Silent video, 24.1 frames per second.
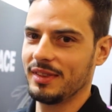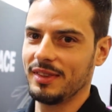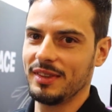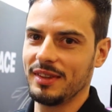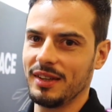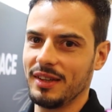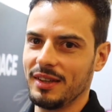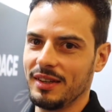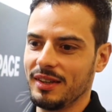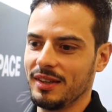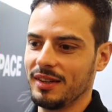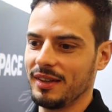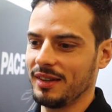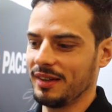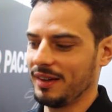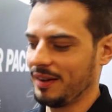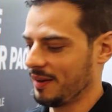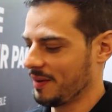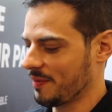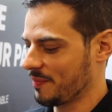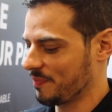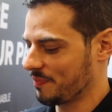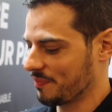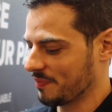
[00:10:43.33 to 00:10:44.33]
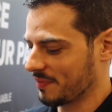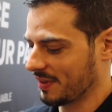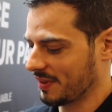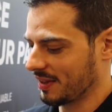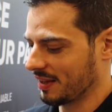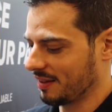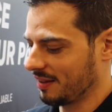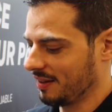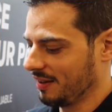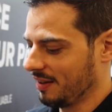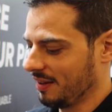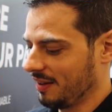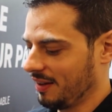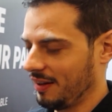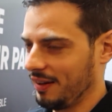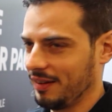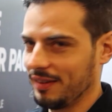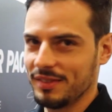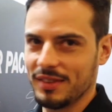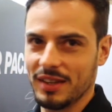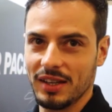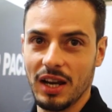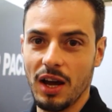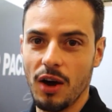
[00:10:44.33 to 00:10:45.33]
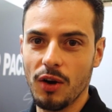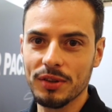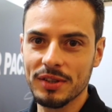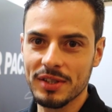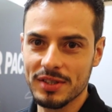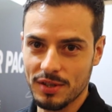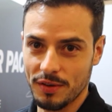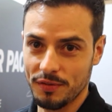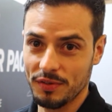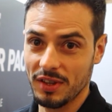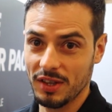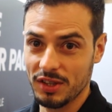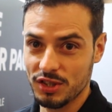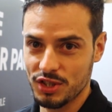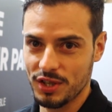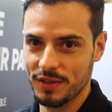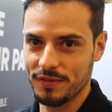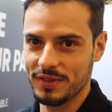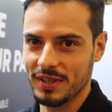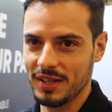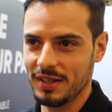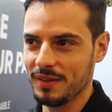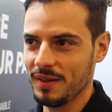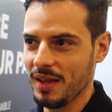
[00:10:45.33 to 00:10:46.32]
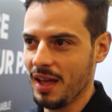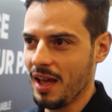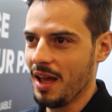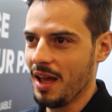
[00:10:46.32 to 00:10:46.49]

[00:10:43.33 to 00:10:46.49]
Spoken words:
the loudness of the shifter.